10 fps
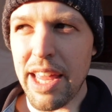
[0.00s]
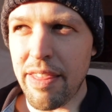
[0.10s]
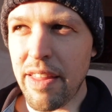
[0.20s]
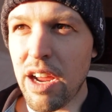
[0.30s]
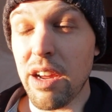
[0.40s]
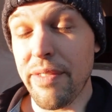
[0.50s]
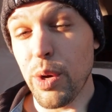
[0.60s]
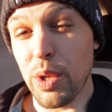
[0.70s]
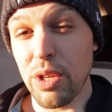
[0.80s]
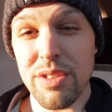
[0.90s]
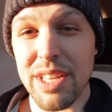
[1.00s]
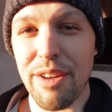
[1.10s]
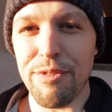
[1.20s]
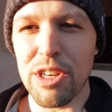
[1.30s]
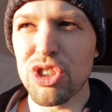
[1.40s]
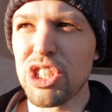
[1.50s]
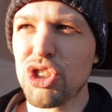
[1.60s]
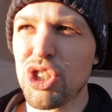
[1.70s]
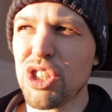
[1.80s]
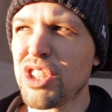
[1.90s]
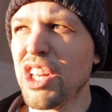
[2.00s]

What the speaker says: in there, even though it looks like a functioning church.